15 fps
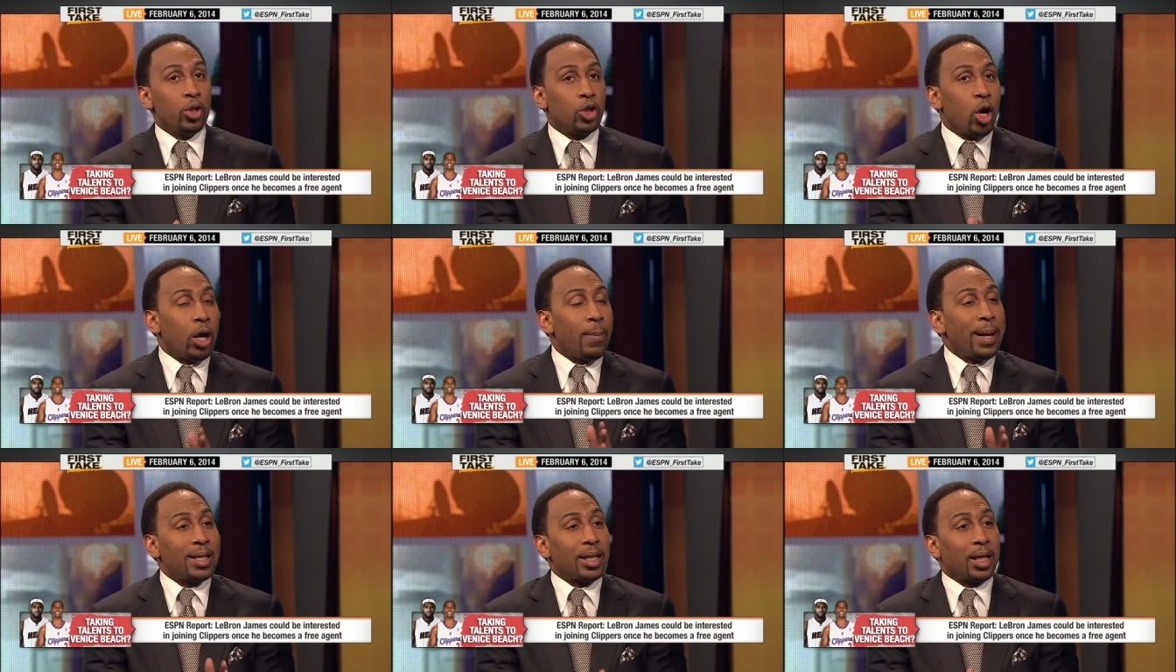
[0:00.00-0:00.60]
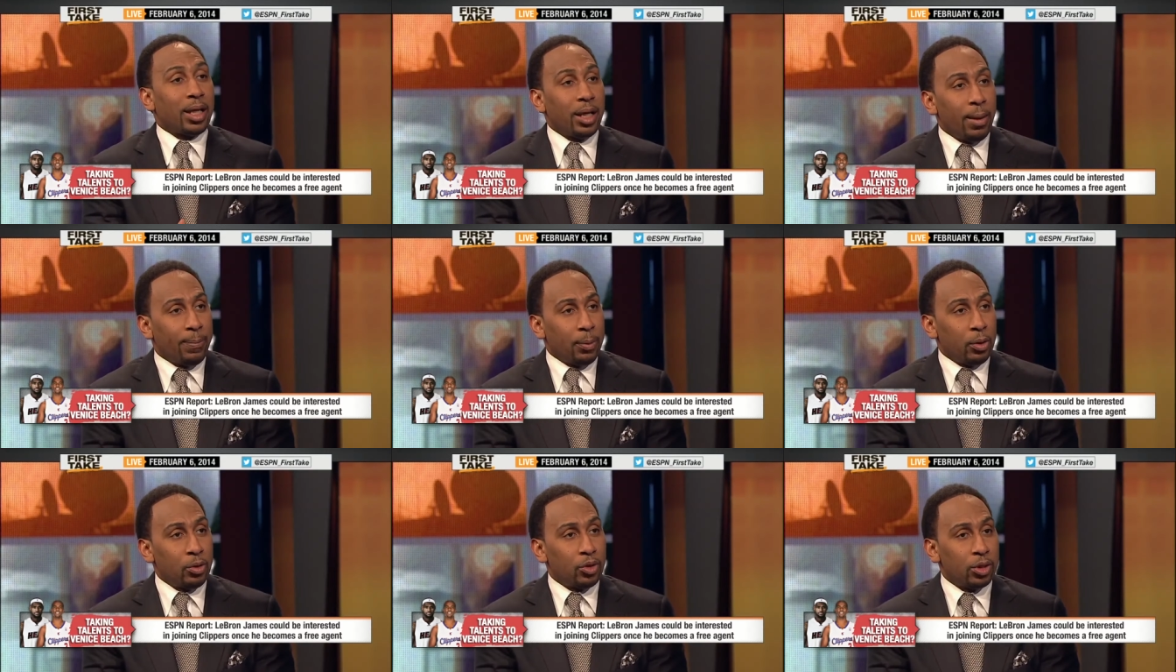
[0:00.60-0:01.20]
talk about the
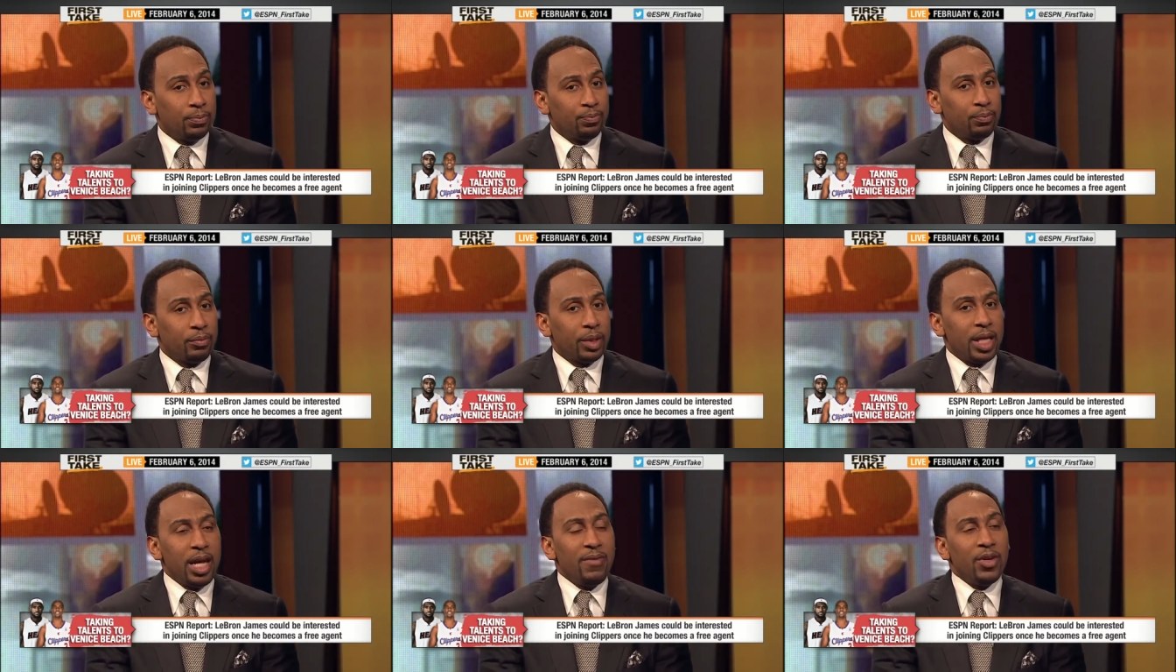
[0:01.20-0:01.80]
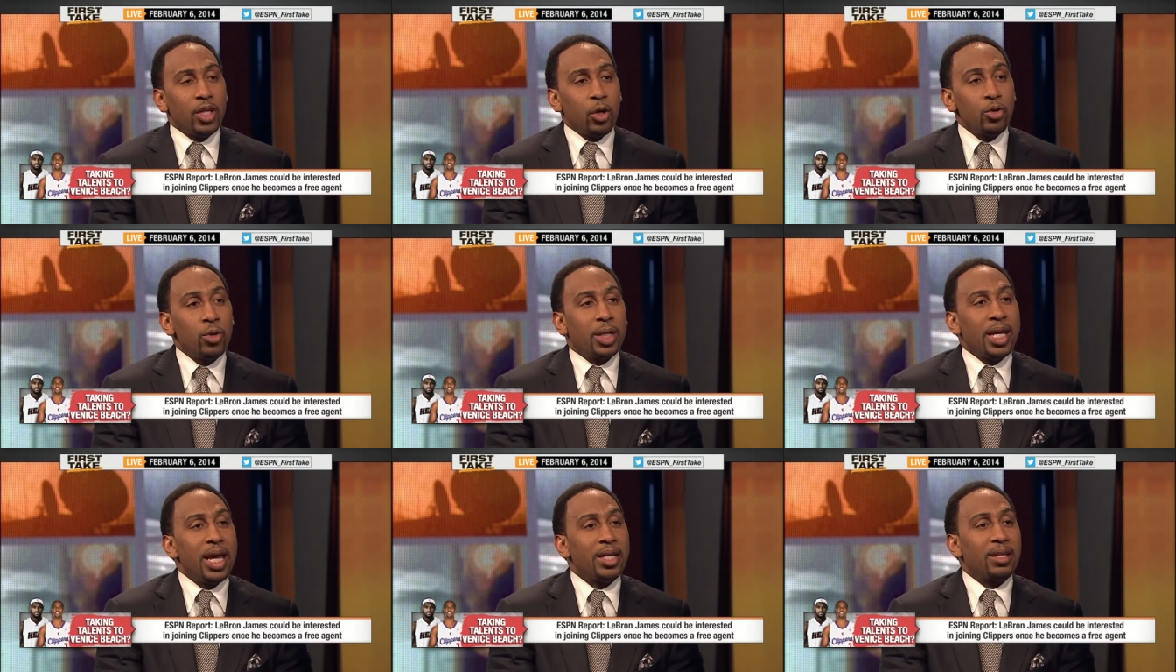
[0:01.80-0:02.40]
Clippers, even though you
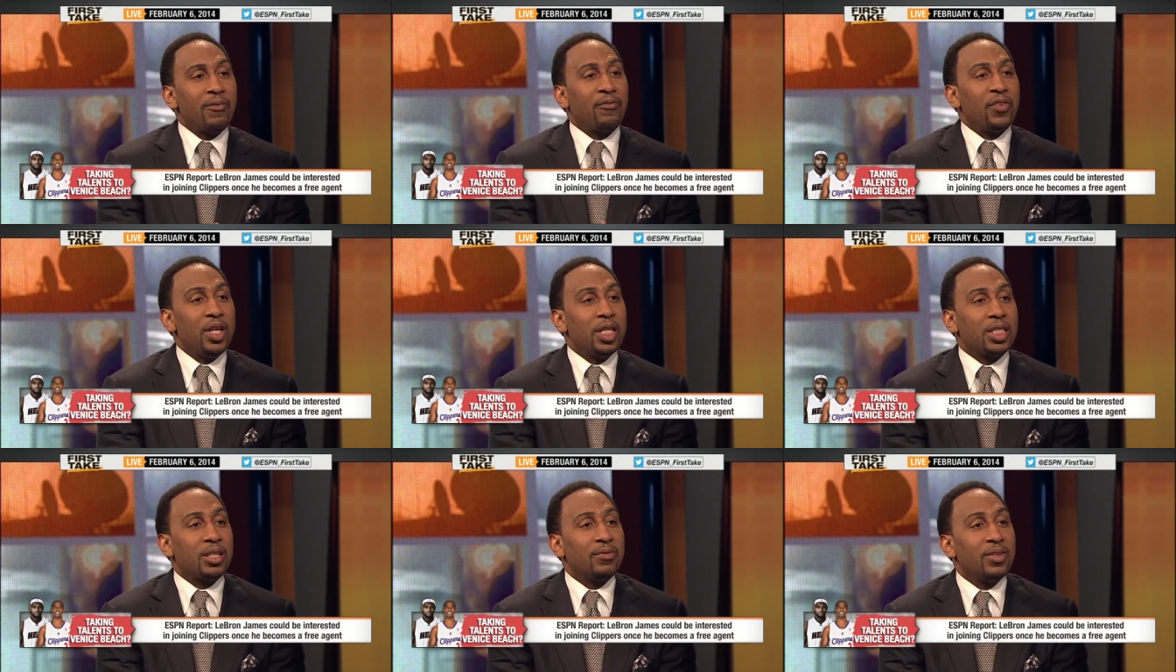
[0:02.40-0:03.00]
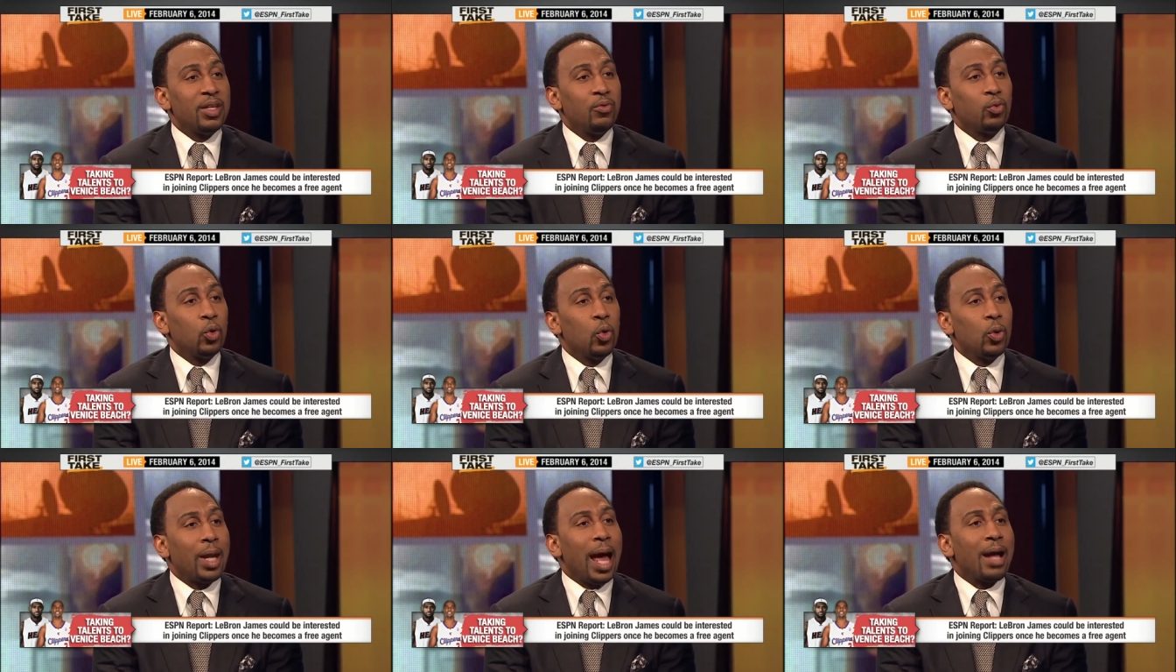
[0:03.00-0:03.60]
can't definitively
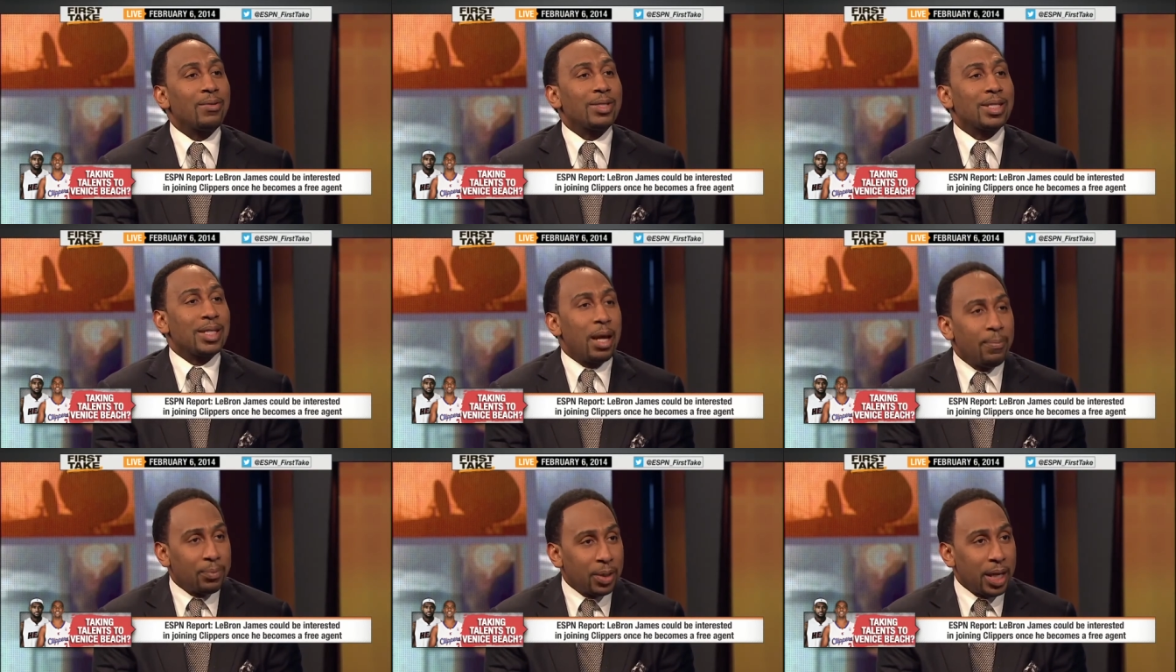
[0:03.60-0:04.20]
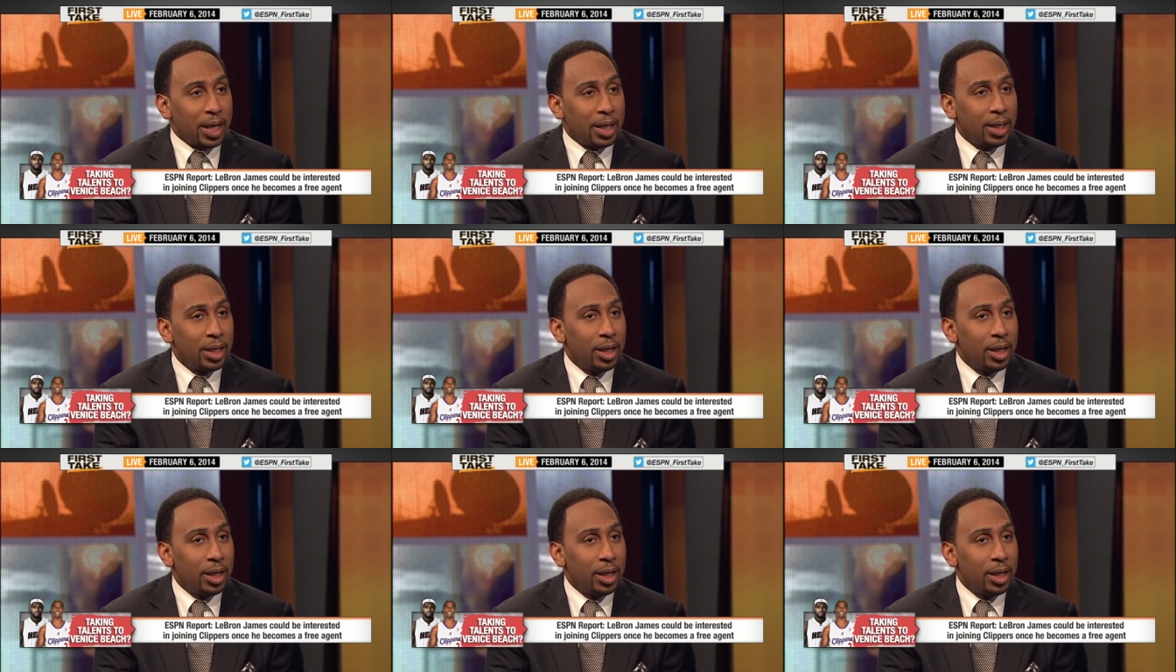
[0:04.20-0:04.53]
rule out something,